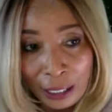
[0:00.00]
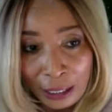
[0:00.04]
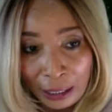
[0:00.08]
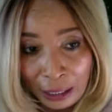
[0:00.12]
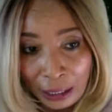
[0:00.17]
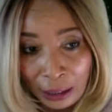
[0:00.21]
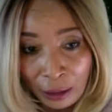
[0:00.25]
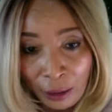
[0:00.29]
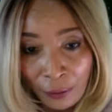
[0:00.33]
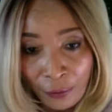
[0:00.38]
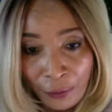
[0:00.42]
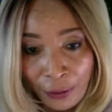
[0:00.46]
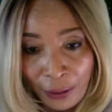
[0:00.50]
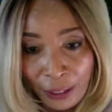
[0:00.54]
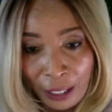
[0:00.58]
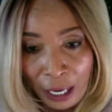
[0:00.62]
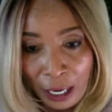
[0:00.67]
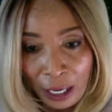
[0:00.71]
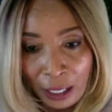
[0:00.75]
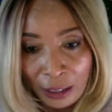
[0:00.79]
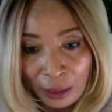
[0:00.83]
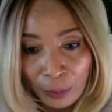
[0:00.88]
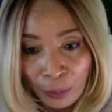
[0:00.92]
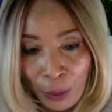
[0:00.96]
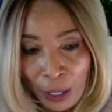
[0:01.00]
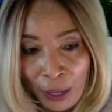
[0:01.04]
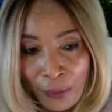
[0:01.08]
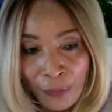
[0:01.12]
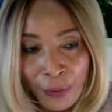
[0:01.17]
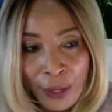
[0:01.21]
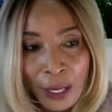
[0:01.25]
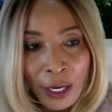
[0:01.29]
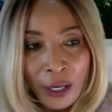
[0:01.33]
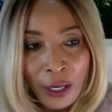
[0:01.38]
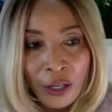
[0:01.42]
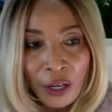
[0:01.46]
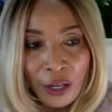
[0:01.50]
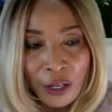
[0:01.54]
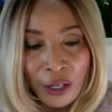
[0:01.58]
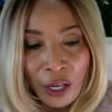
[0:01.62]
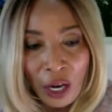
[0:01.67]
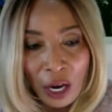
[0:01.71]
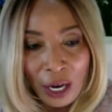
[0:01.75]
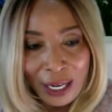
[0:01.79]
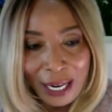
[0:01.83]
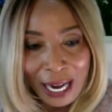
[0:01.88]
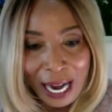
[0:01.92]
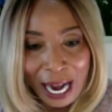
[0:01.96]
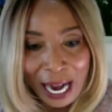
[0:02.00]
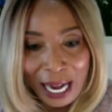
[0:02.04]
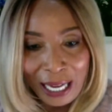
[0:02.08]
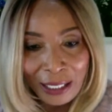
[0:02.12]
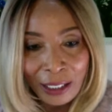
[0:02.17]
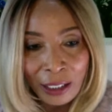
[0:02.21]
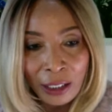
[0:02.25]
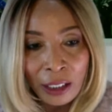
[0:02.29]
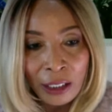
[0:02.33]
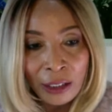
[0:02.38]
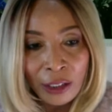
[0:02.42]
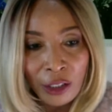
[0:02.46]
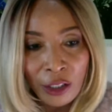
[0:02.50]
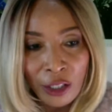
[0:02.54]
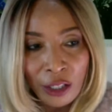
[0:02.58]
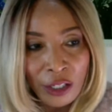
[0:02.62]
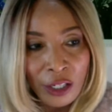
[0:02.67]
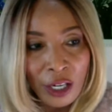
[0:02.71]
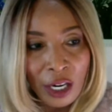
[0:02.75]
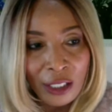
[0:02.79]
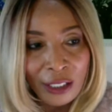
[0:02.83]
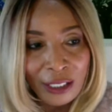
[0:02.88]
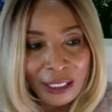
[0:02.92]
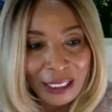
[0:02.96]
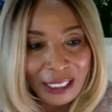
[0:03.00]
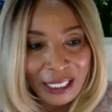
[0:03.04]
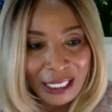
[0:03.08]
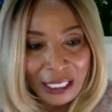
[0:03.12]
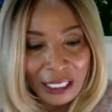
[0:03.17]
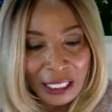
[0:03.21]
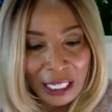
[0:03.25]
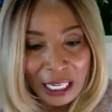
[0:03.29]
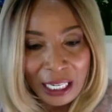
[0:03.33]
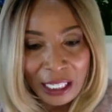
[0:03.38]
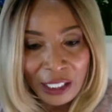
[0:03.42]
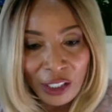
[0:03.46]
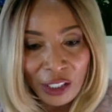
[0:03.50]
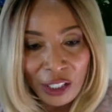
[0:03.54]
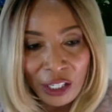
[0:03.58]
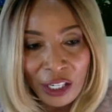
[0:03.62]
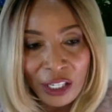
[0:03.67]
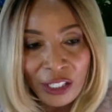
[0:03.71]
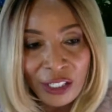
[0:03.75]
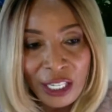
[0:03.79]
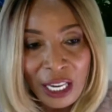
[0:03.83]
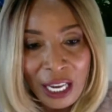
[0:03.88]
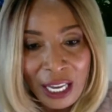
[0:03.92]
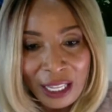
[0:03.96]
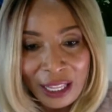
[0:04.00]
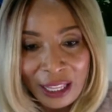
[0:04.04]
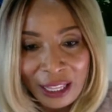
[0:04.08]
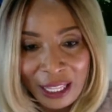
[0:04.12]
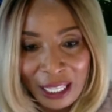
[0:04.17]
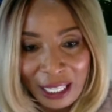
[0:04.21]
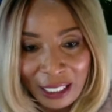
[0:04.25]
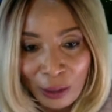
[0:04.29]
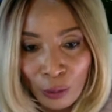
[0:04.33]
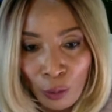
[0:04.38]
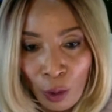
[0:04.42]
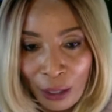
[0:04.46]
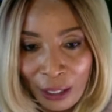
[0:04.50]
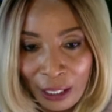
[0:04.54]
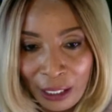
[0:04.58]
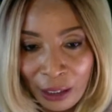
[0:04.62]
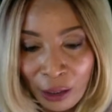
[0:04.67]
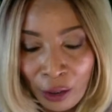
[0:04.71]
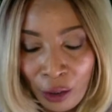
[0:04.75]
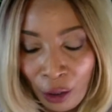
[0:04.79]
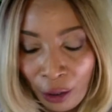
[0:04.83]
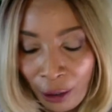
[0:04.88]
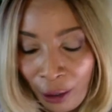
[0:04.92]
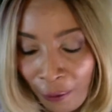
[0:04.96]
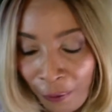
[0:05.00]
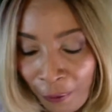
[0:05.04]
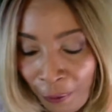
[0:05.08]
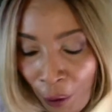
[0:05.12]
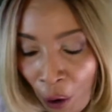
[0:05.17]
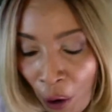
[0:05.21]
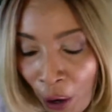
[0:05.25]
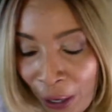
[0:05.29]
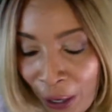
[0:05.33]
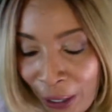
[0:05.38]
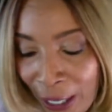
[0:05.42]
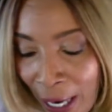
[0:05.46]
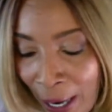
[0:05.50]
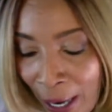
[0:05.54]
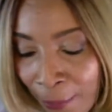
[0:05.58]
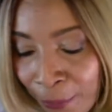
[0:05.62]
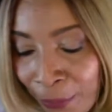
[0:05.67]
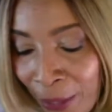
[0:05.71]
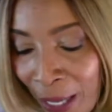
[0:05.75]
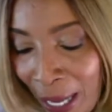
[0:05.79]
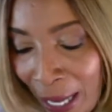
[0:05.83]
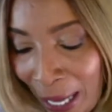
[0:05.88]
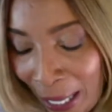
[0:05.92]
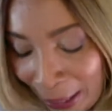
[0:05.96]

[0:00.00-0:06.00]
This is good for the husband. Your young adults, your young teenagers, this one is good for them.